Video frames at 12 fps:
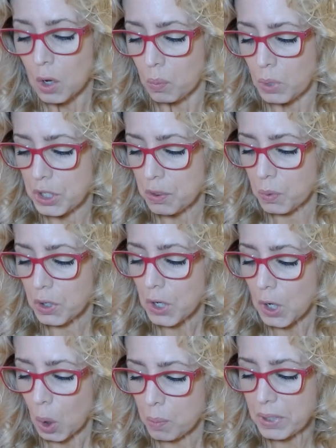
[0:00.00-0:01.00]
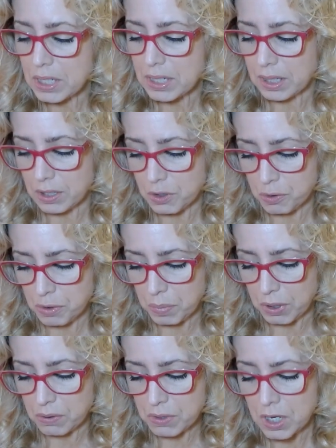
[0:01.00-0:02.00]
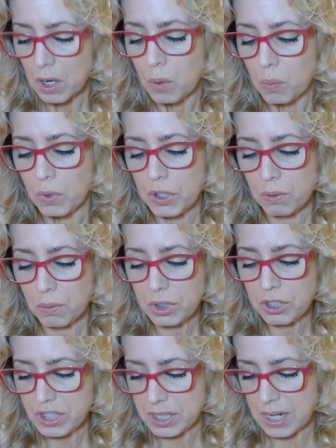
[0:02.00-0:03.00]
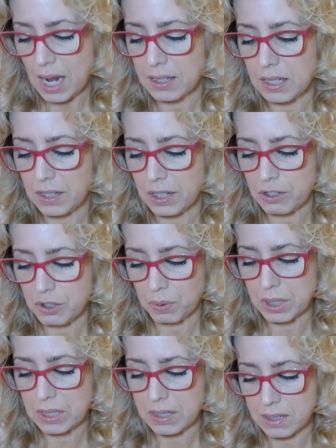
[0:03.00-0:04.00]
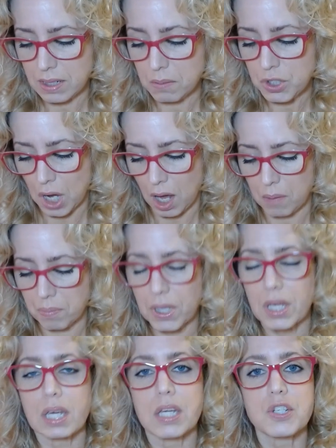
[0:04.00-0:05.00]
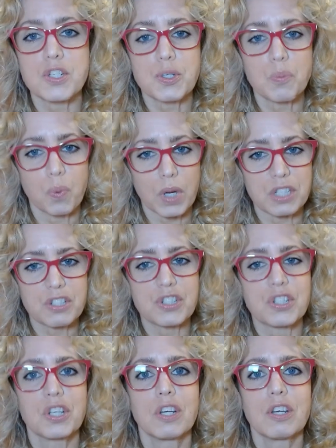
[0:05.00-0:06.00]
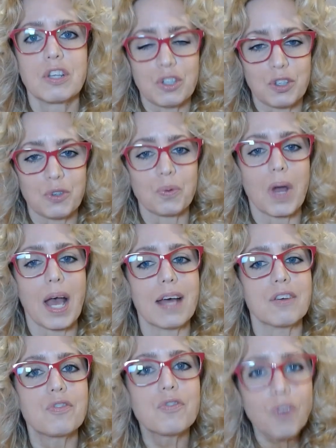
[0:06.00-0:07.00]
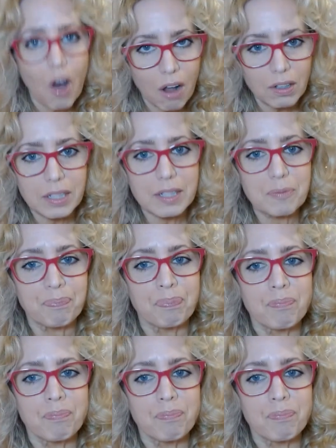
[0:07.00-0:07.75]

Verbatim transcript: when you weren't hoping to contribute, when you were just standing there doing some job into which you had fallen.